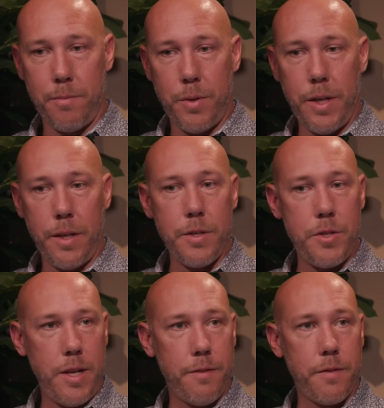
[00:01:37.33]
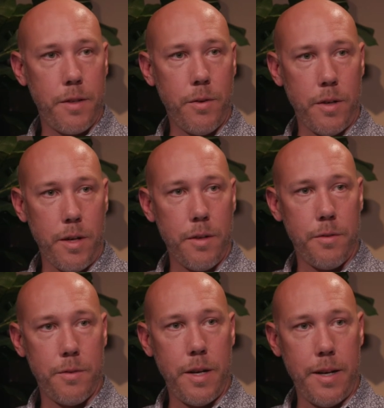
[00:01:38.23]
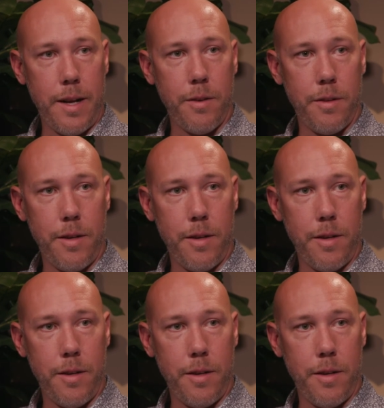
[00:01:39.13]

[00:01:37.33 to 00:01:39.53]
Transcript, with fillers: pretty good shift going on right now.